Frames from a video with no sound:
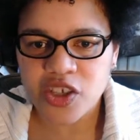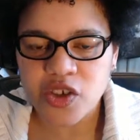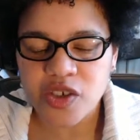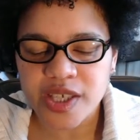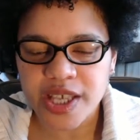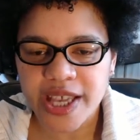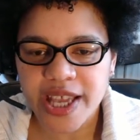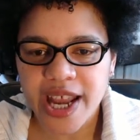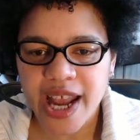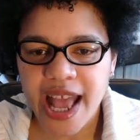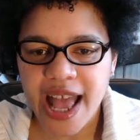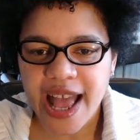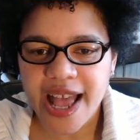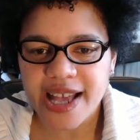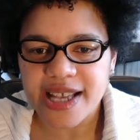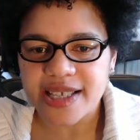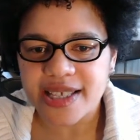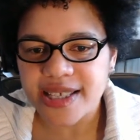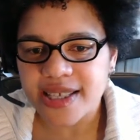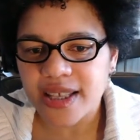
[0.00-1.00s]
you see it
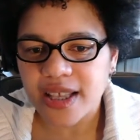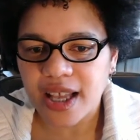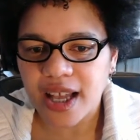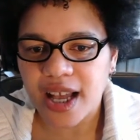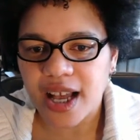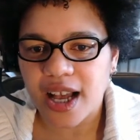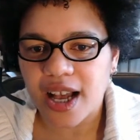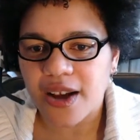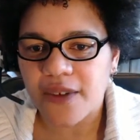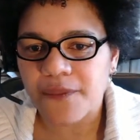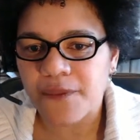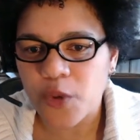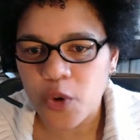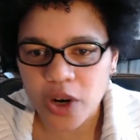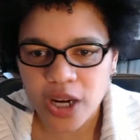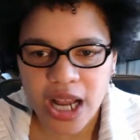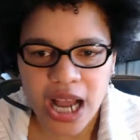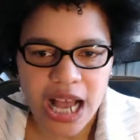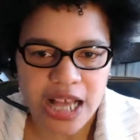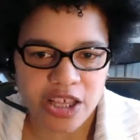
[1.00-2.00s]
has
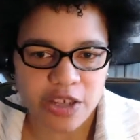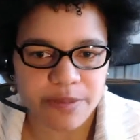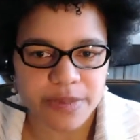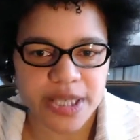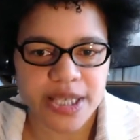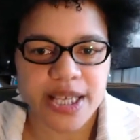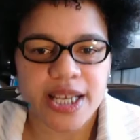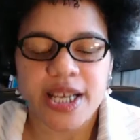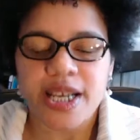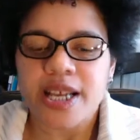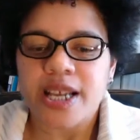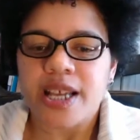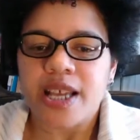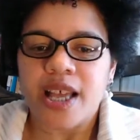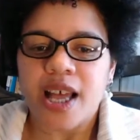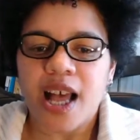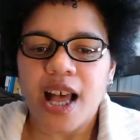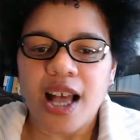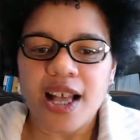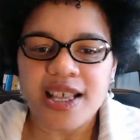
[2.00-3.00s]
4 columns.
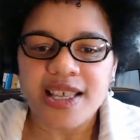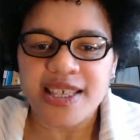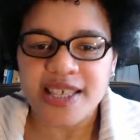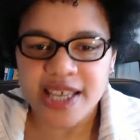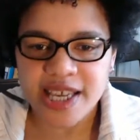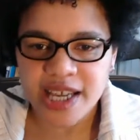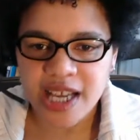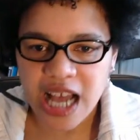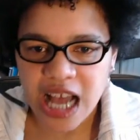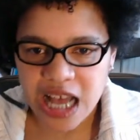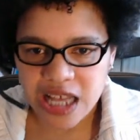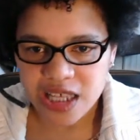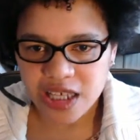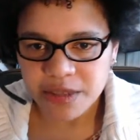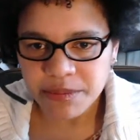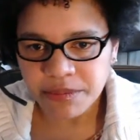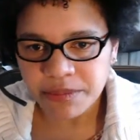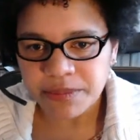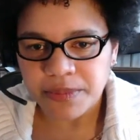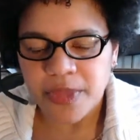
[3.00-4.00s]
A z
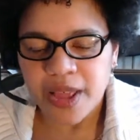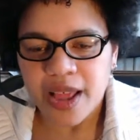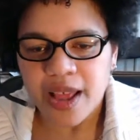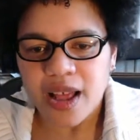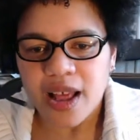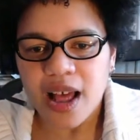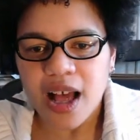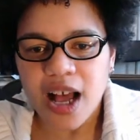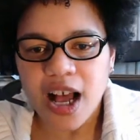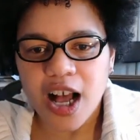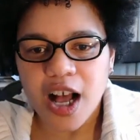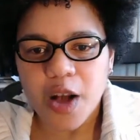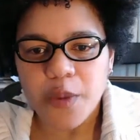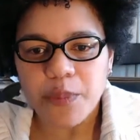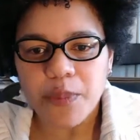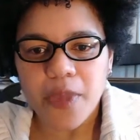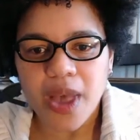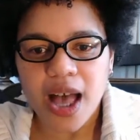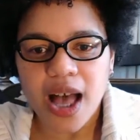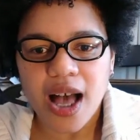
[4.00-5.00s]
column,
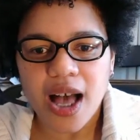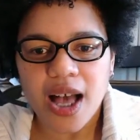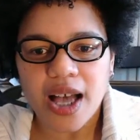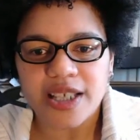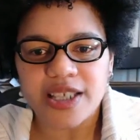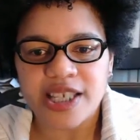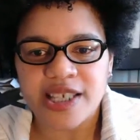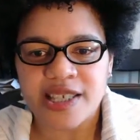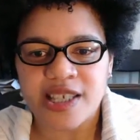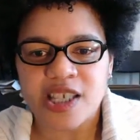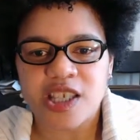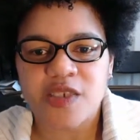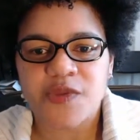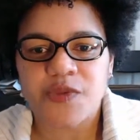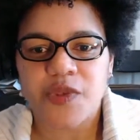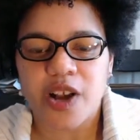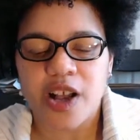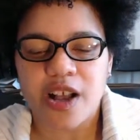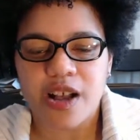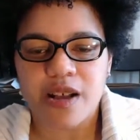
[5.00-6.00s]
distance
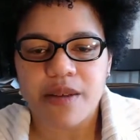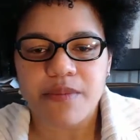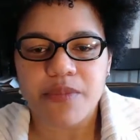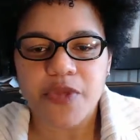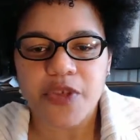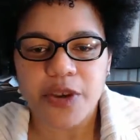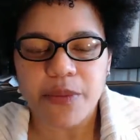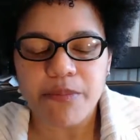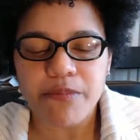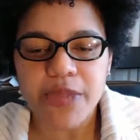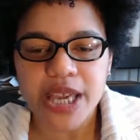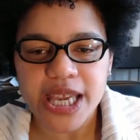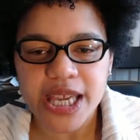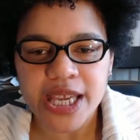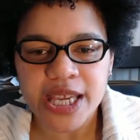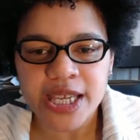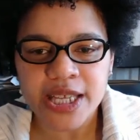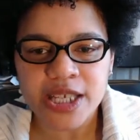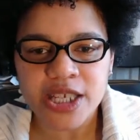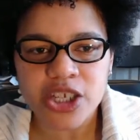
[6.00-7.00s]
from the
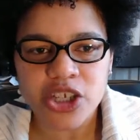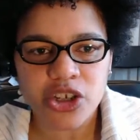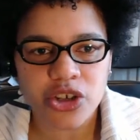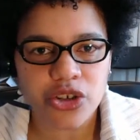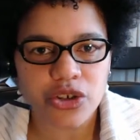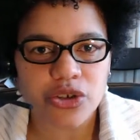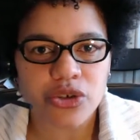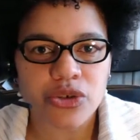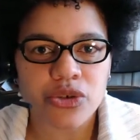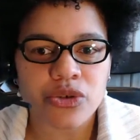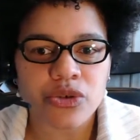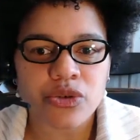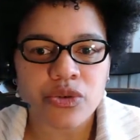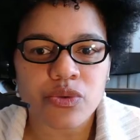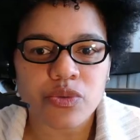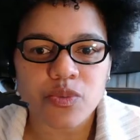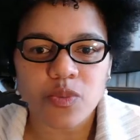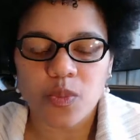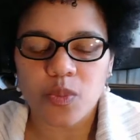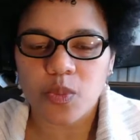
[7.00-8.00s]
mean
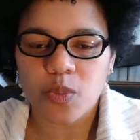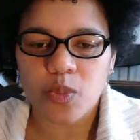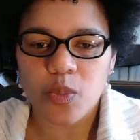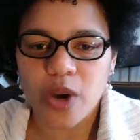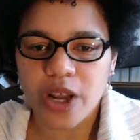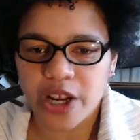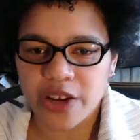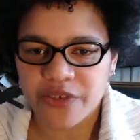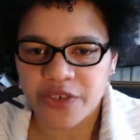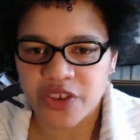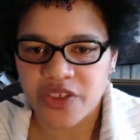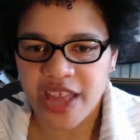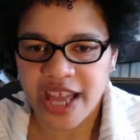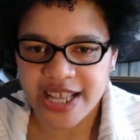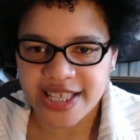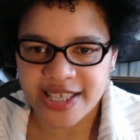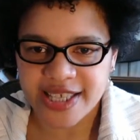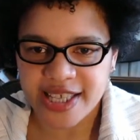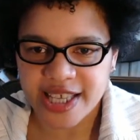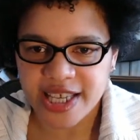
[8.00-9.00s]
to whatever
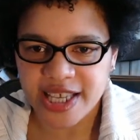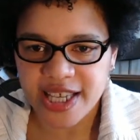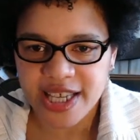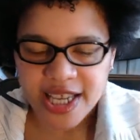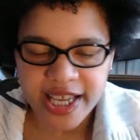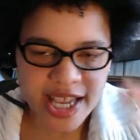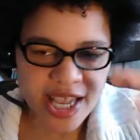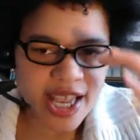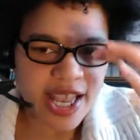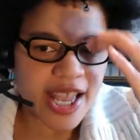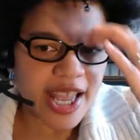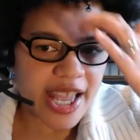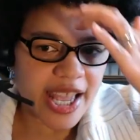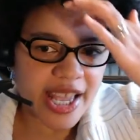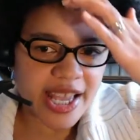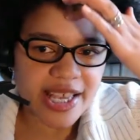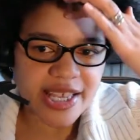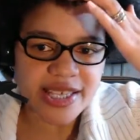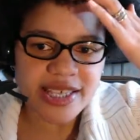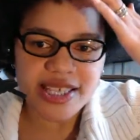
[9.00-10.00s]
that Z
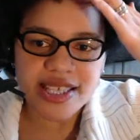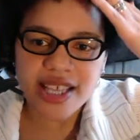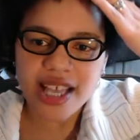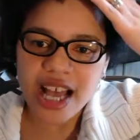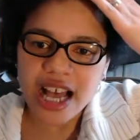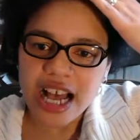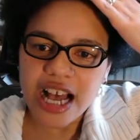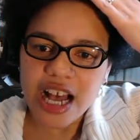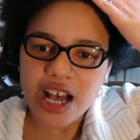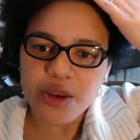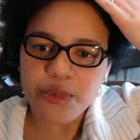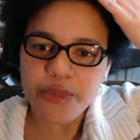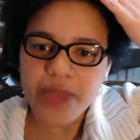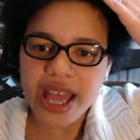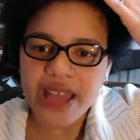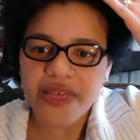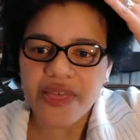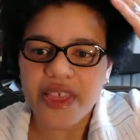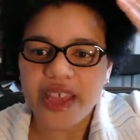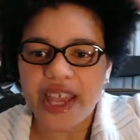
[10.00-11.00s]
is,
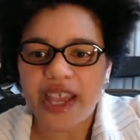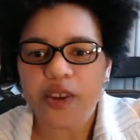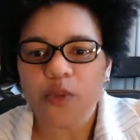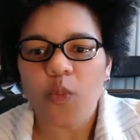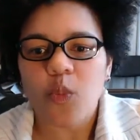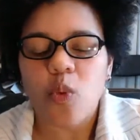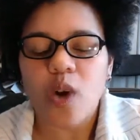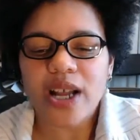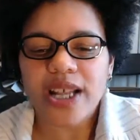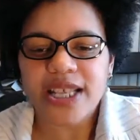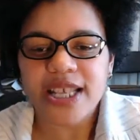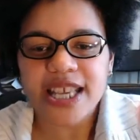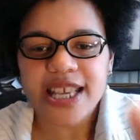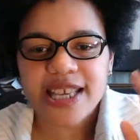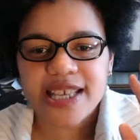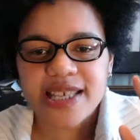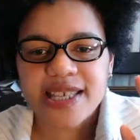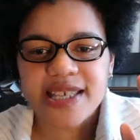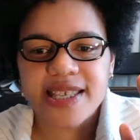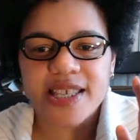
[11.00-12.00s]
and then what
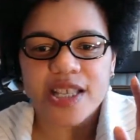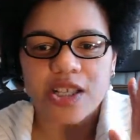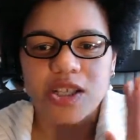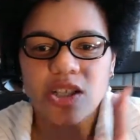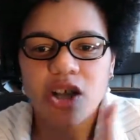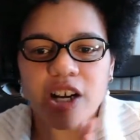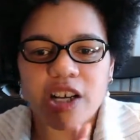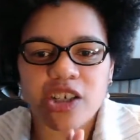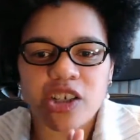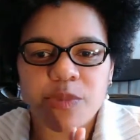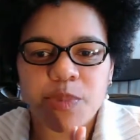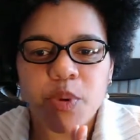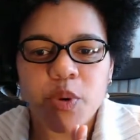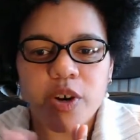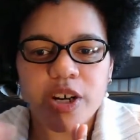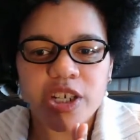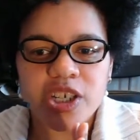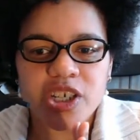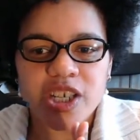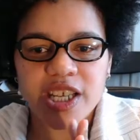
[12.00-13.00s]
is the larger
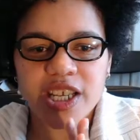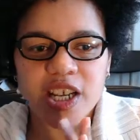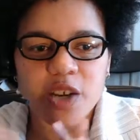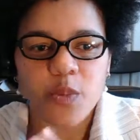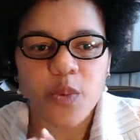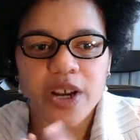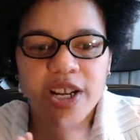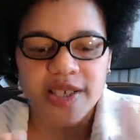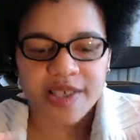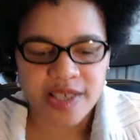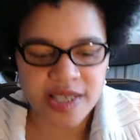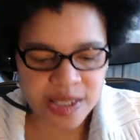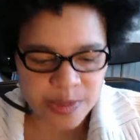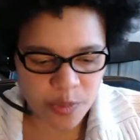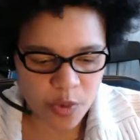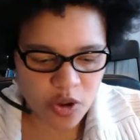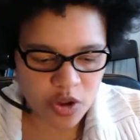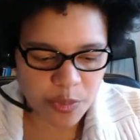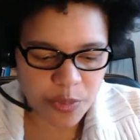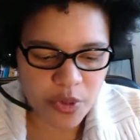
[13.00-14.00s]
portion and what is the
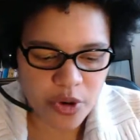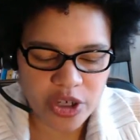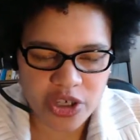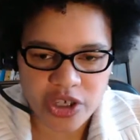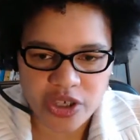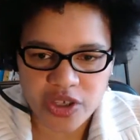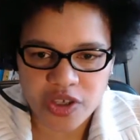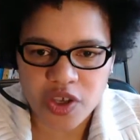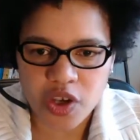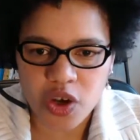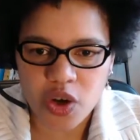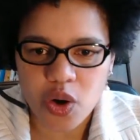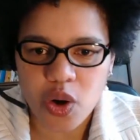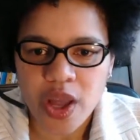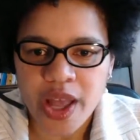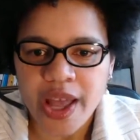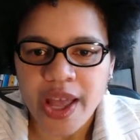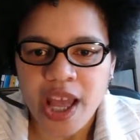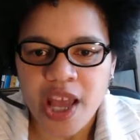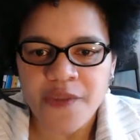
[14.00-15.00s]
smaller portion.
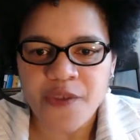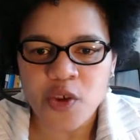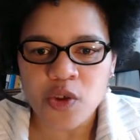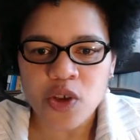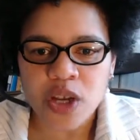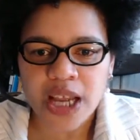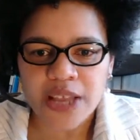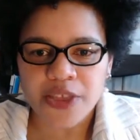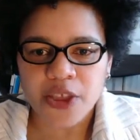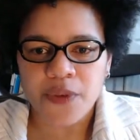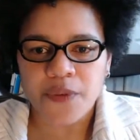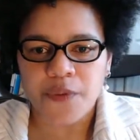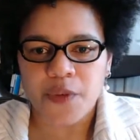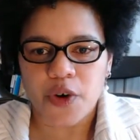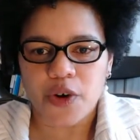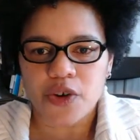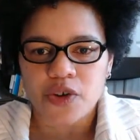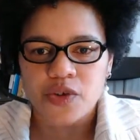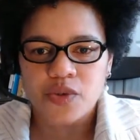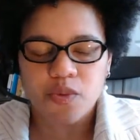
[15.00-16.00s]
So if you look at the
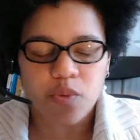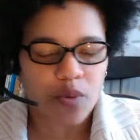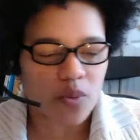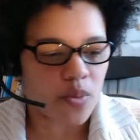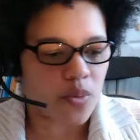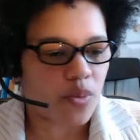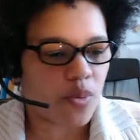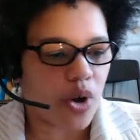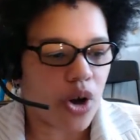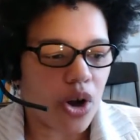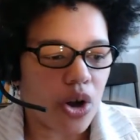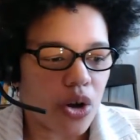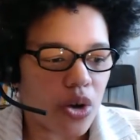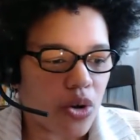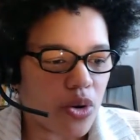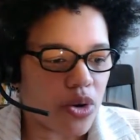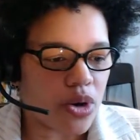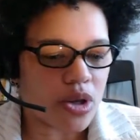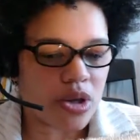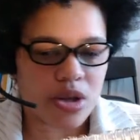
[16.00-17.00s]
first
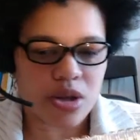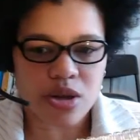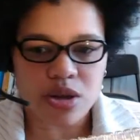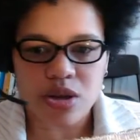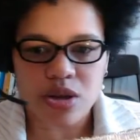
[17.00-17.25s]
row,